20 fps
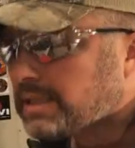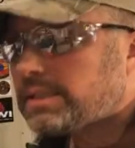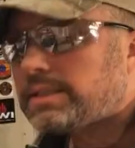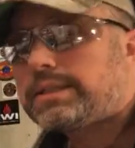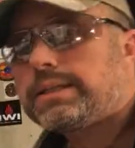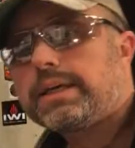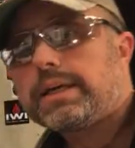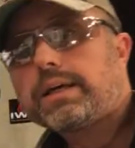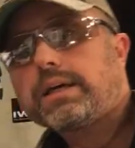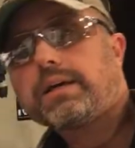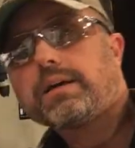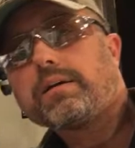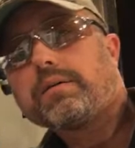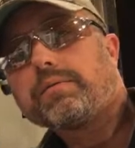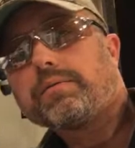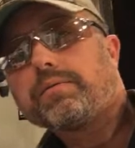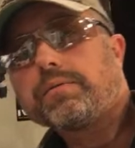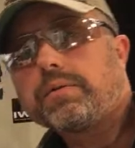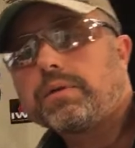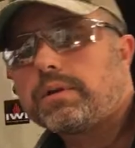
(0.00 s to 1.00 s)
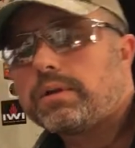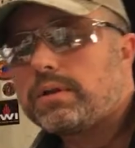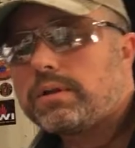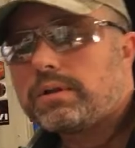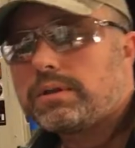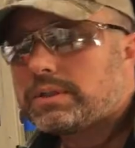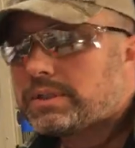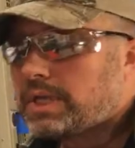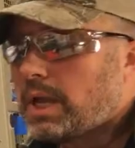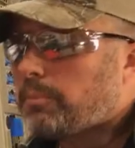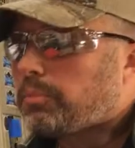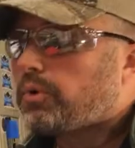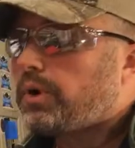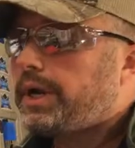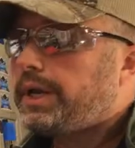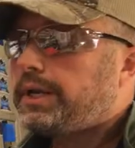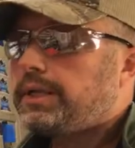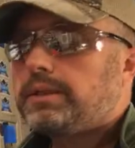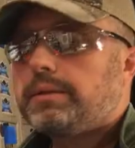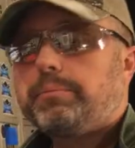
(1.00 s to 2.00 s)
sick of
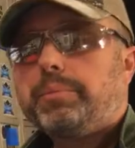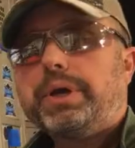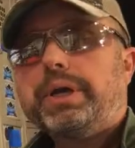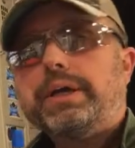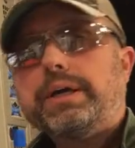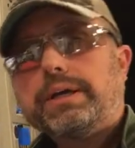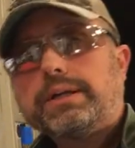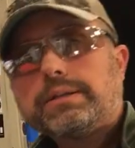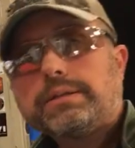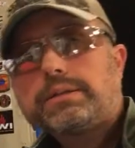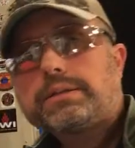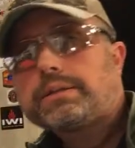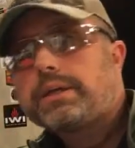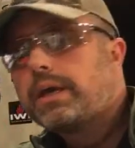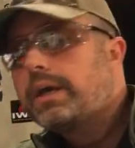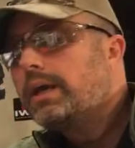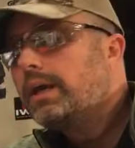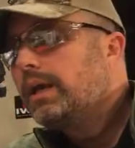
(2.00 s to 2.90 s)
separating the pins,